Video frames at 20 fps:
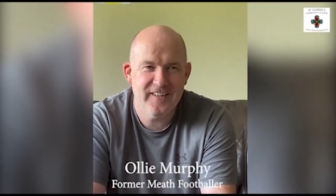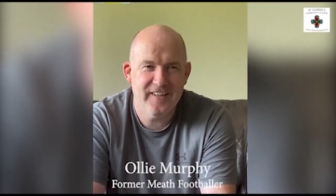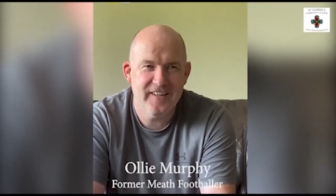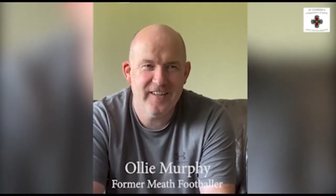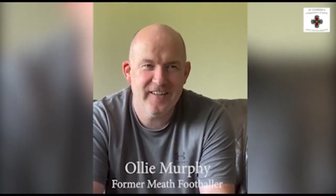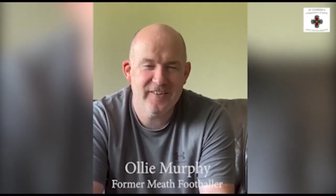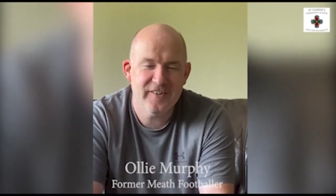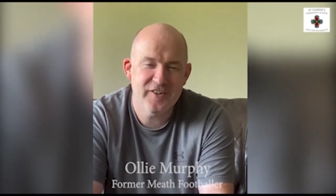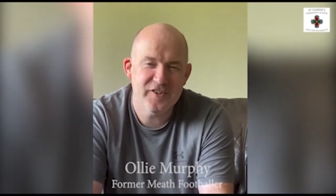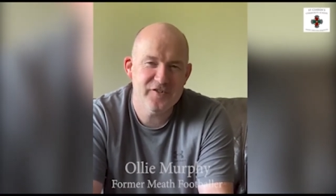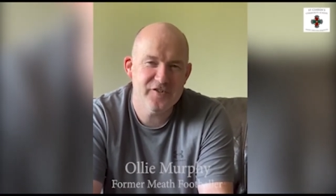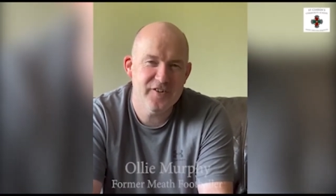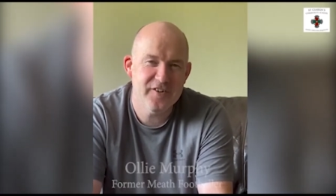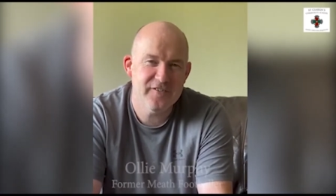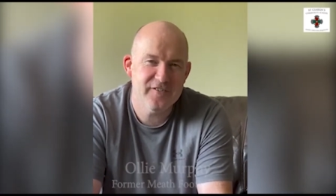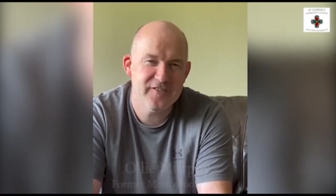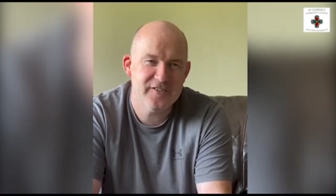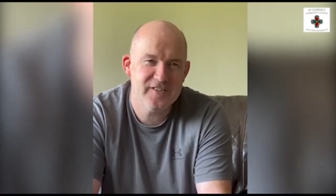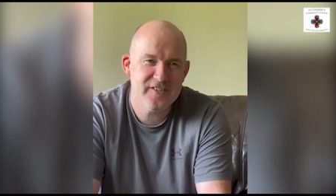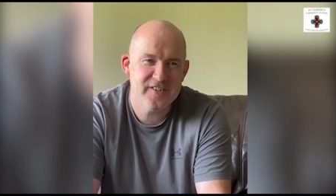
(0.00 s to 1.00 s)
I graduated
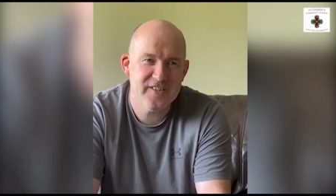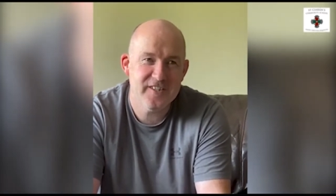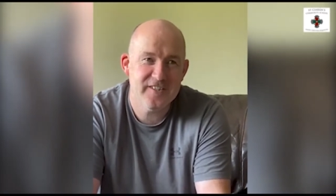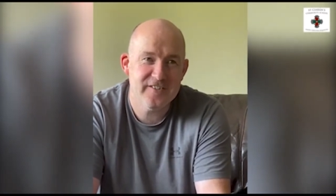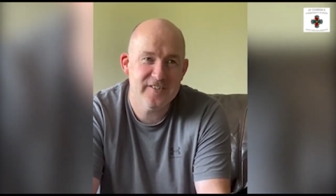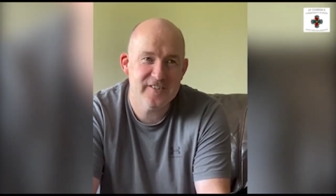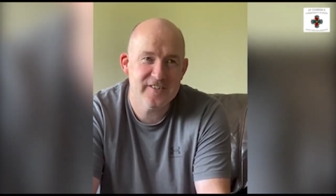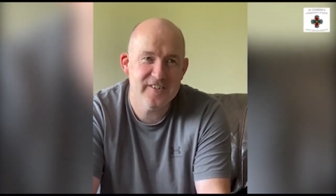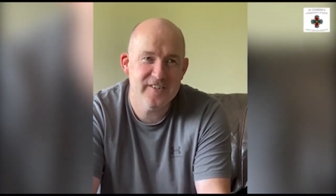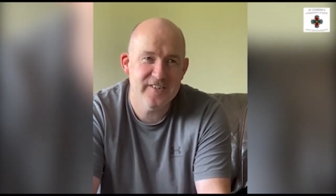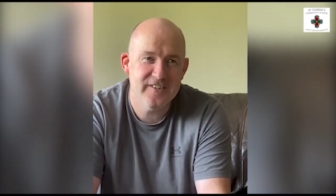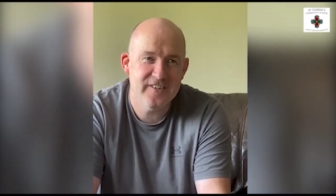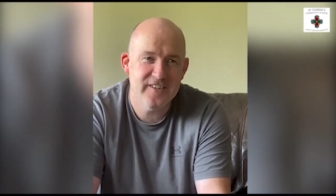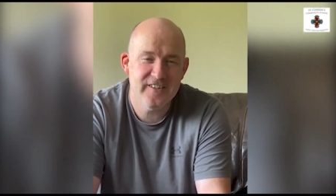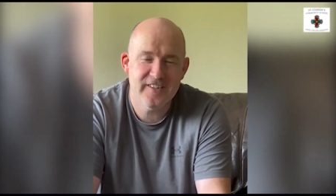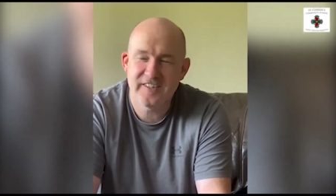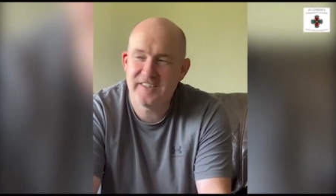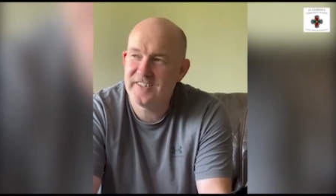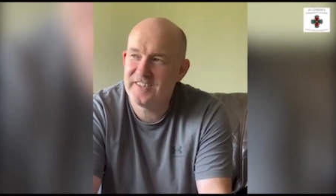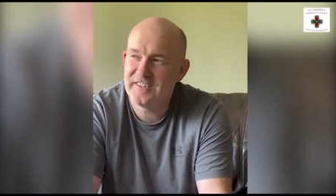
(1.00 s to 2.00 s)
from Skirin School
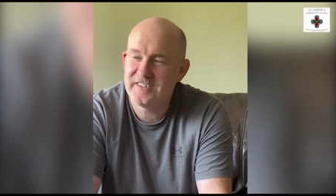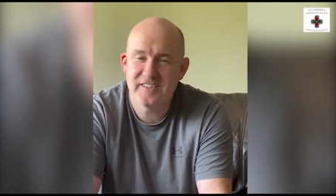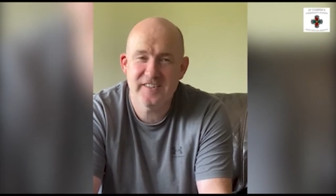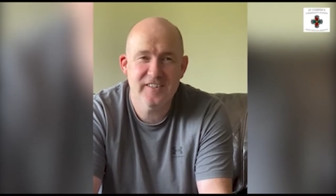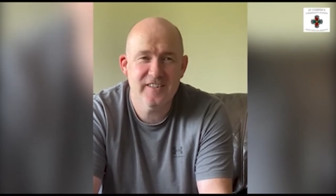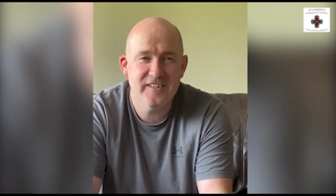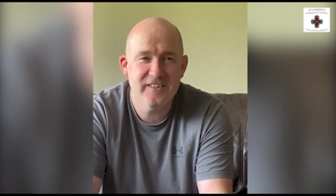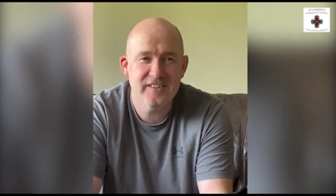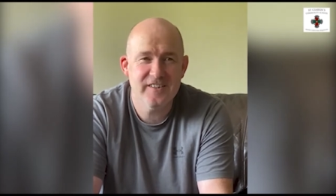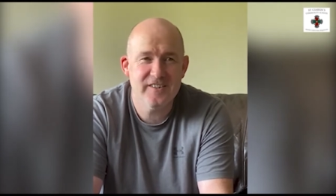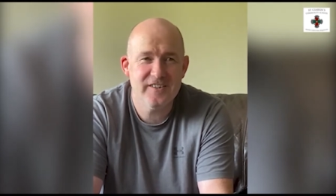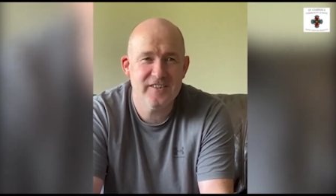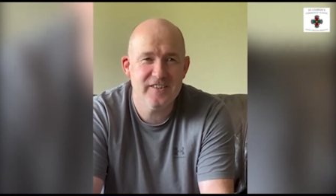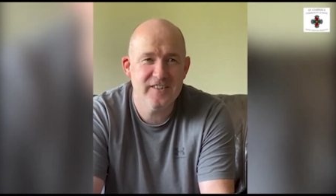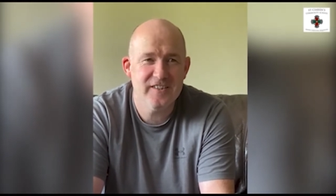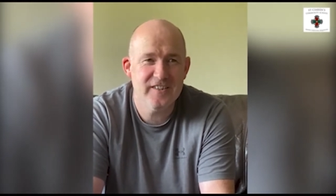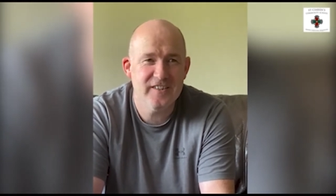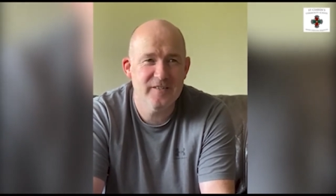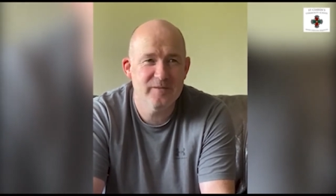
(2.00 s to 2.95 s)
in 1993.